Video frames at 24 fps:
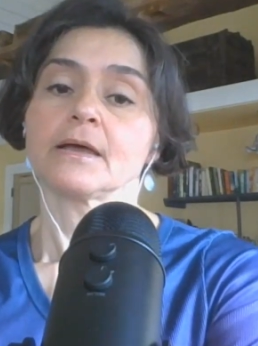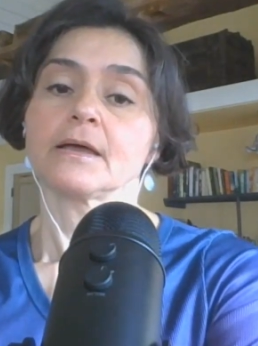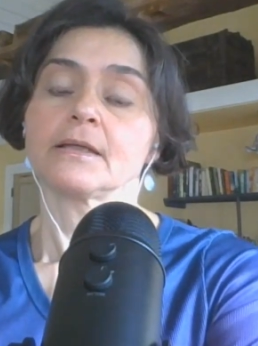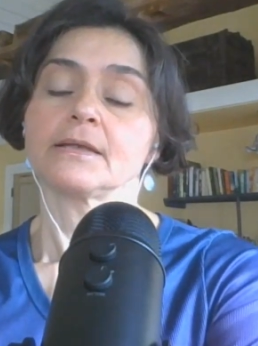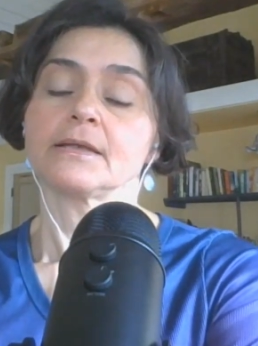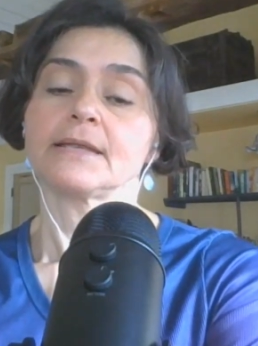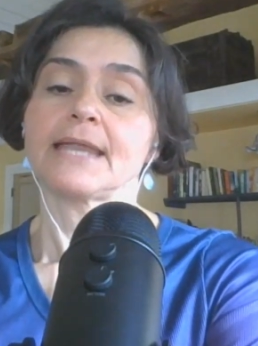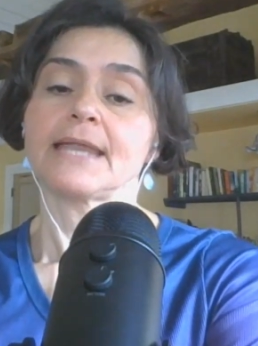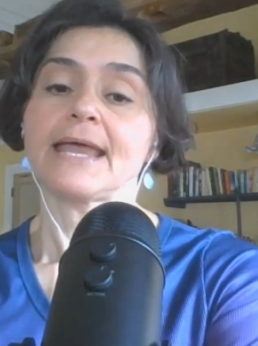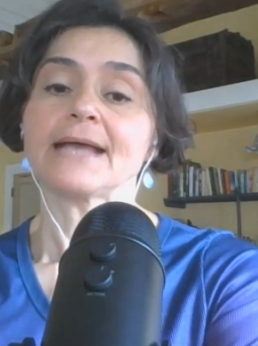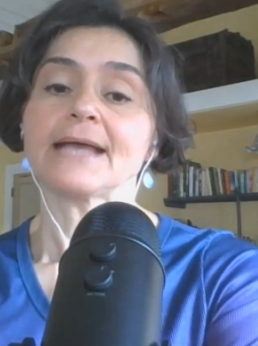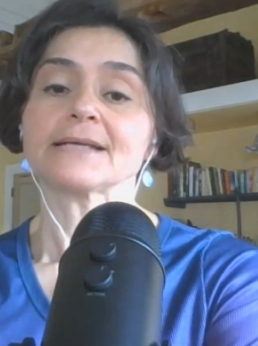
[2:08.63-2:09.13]

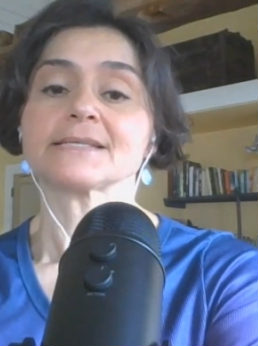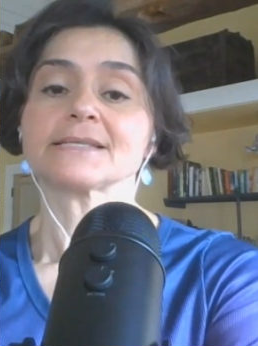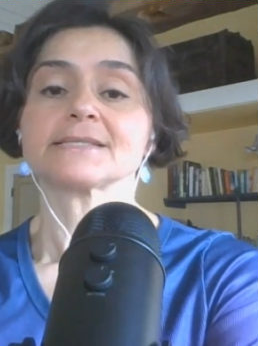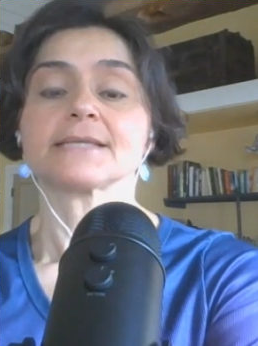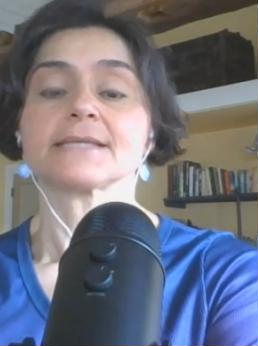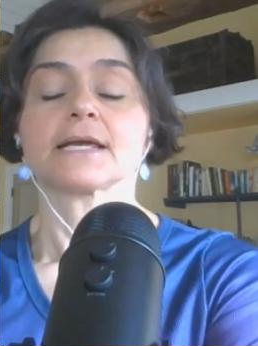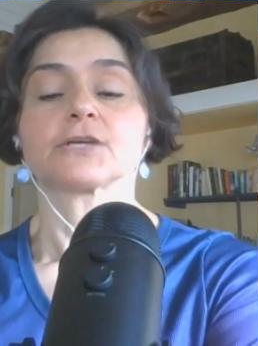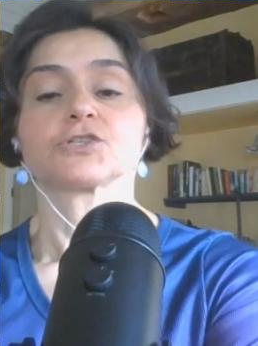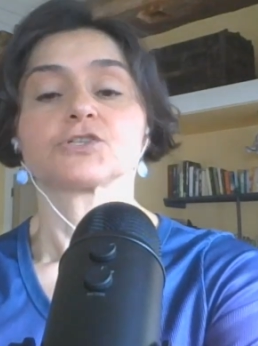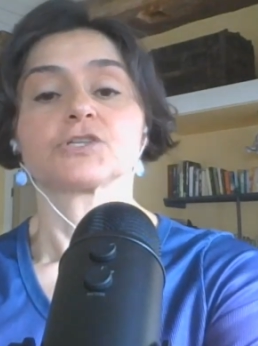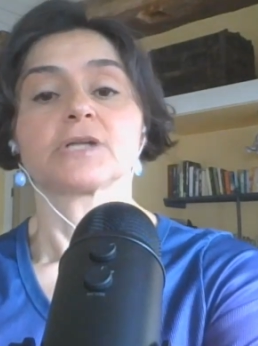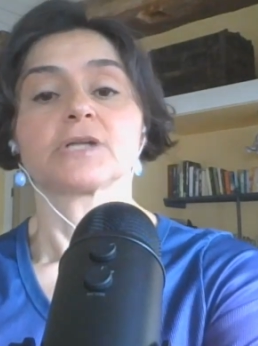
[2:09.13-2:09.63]
Next
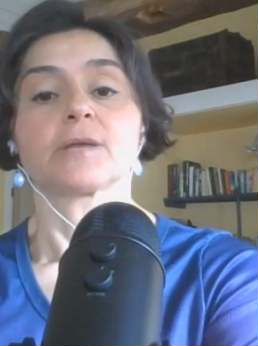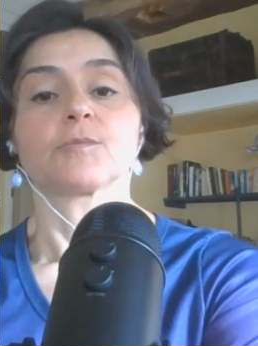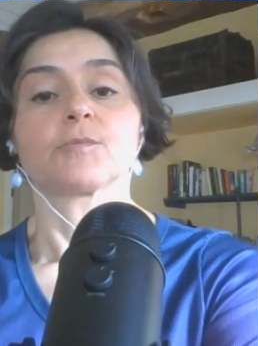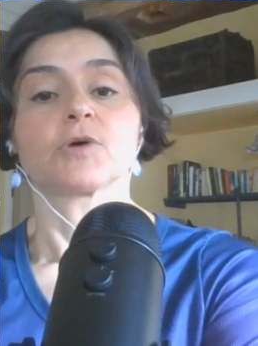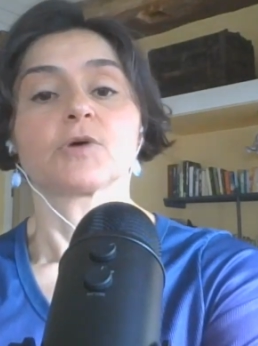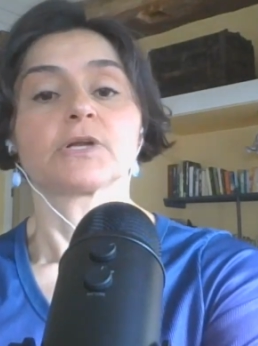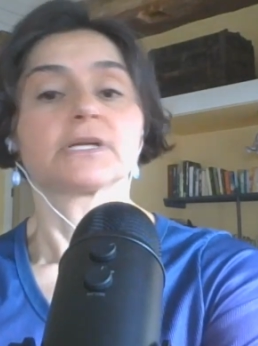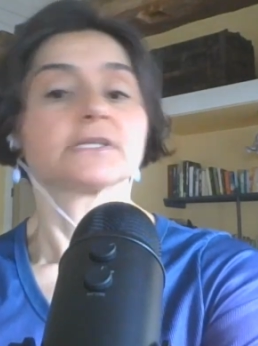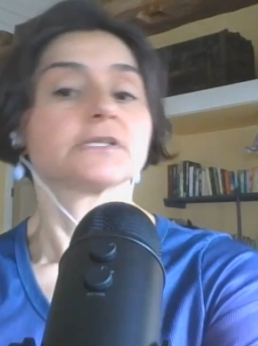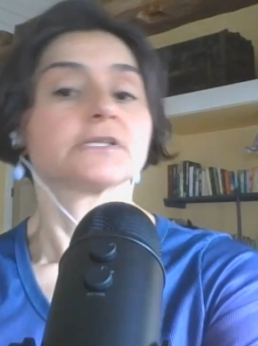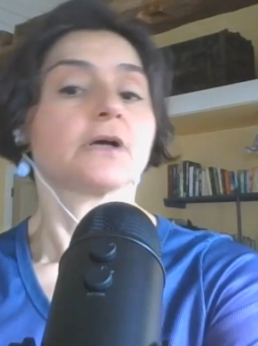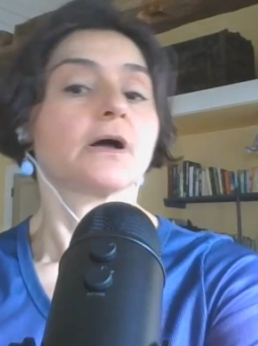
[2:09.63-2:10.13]
section, I'm
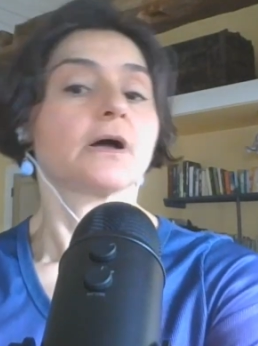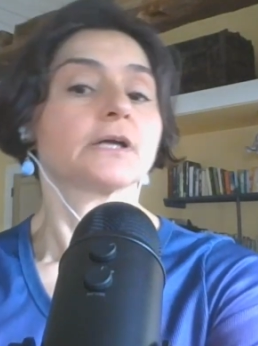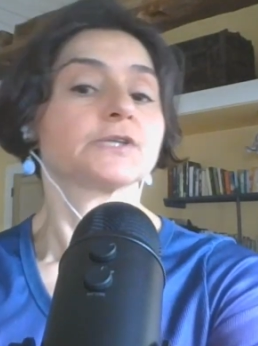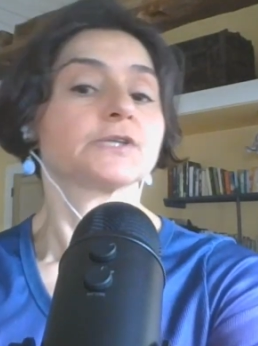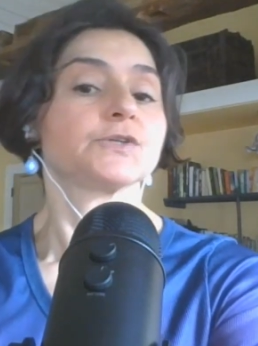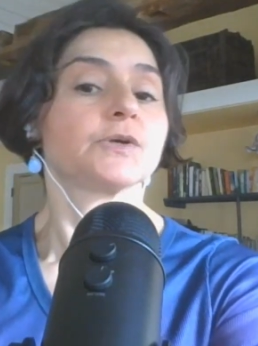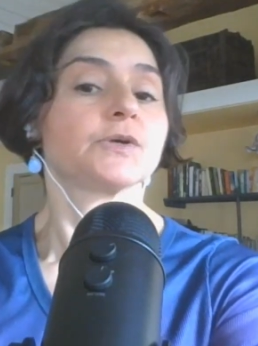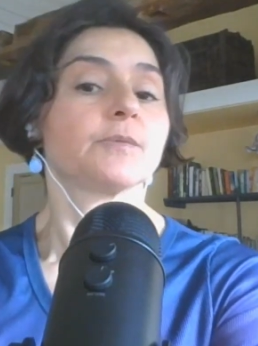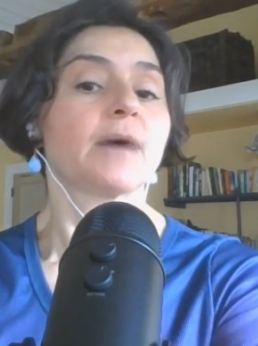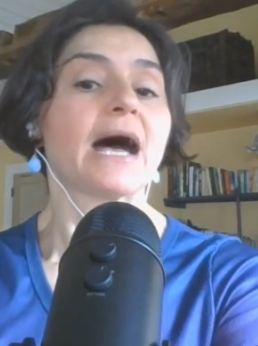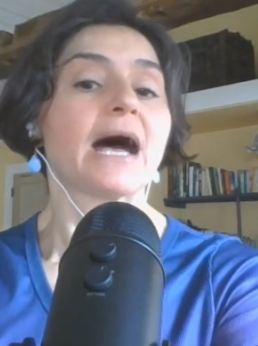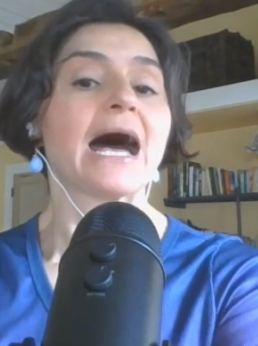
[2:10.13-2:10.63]
going to talk
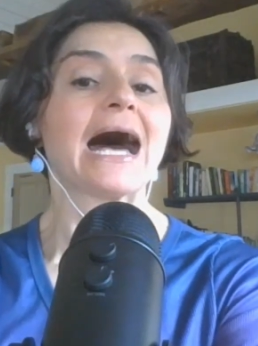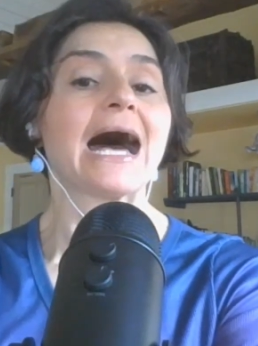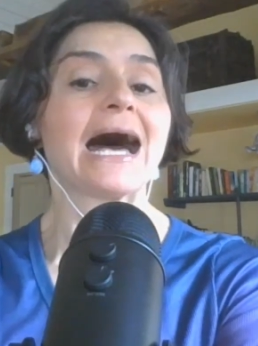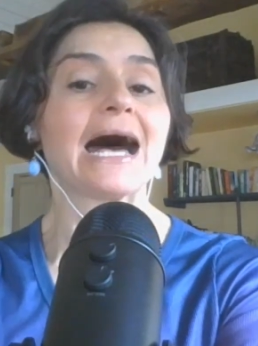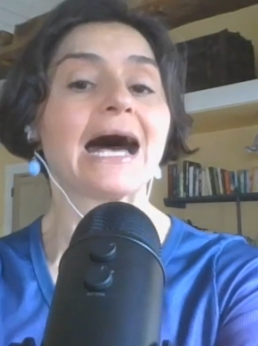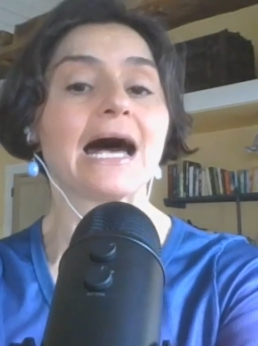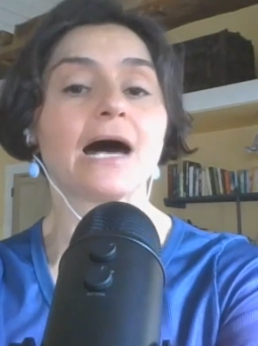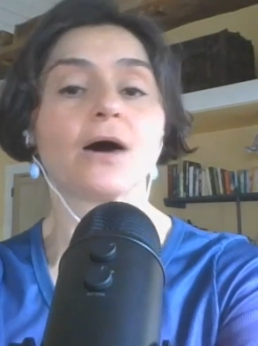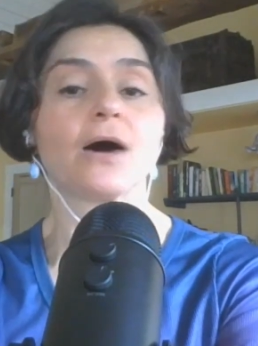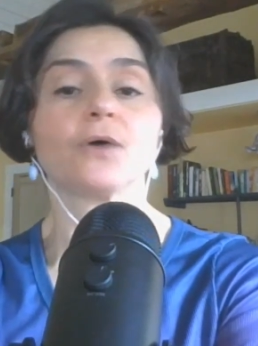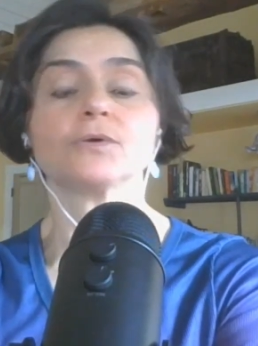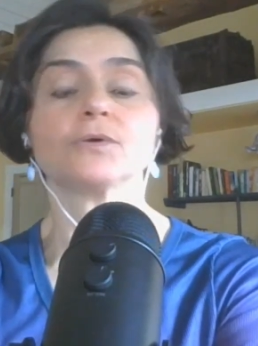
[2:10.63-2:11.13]
to you about
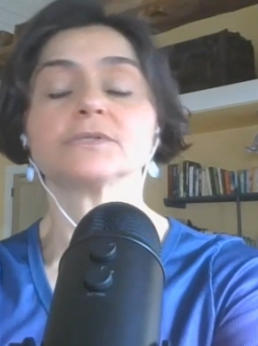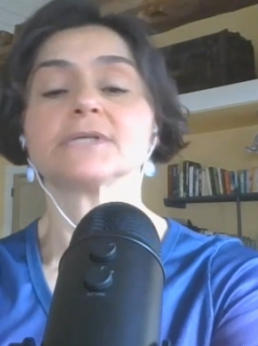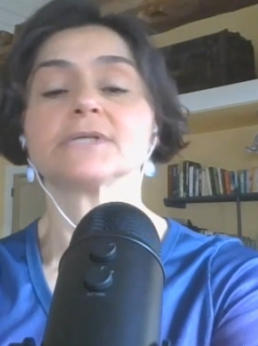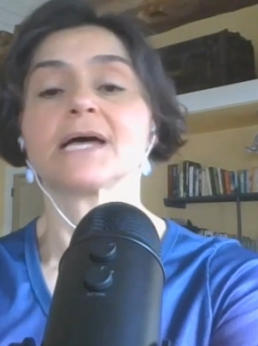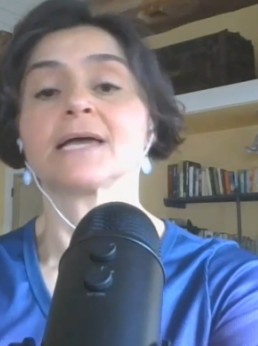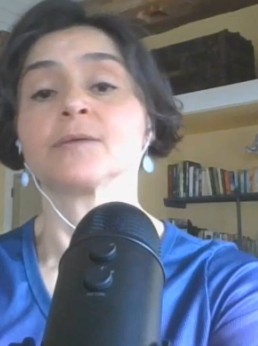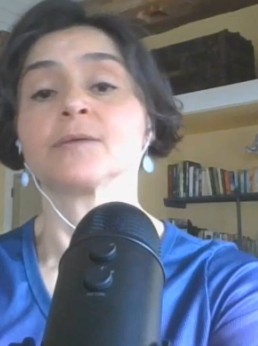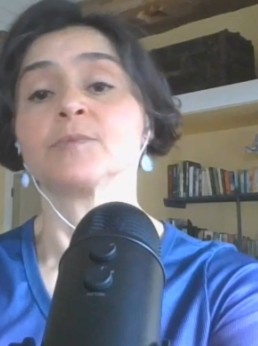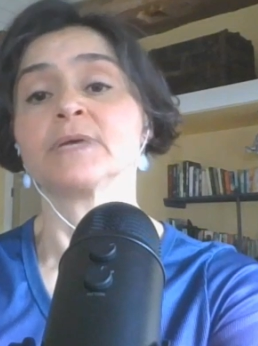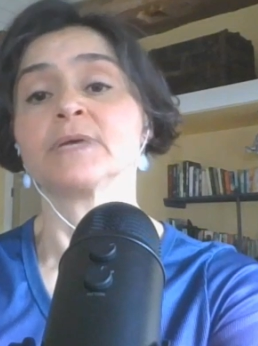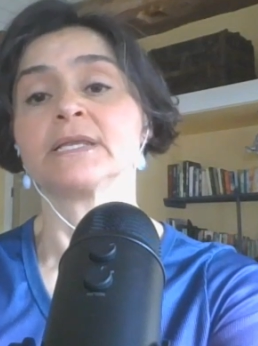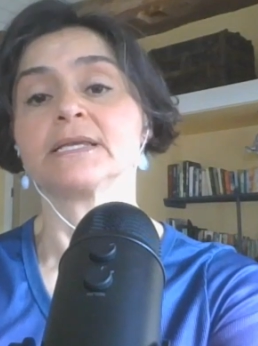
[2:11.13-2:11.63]
how
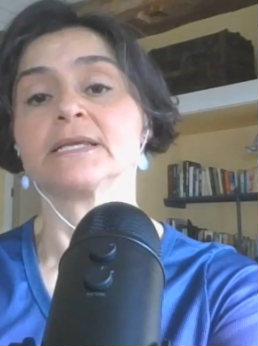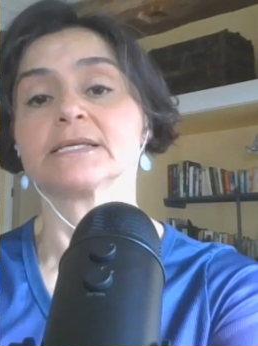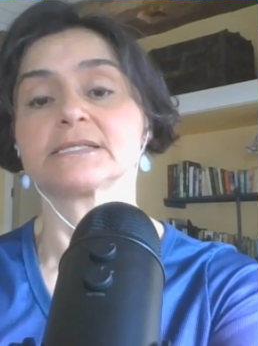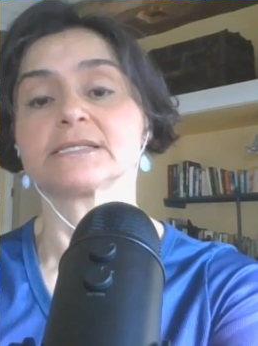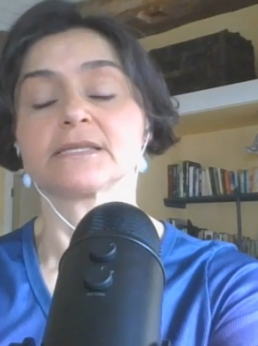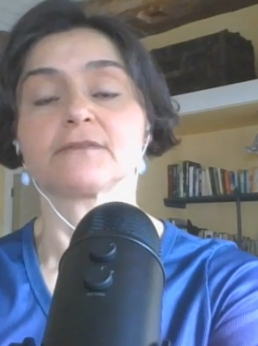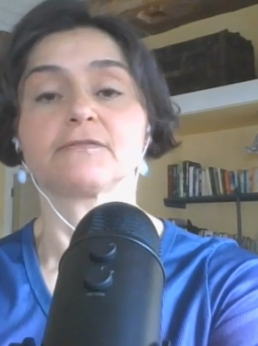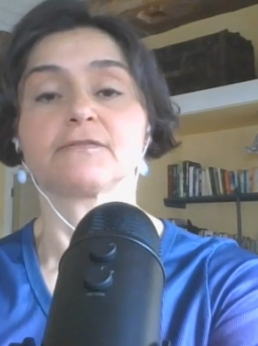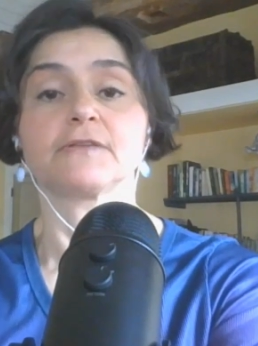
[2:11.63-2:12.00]
diabetes,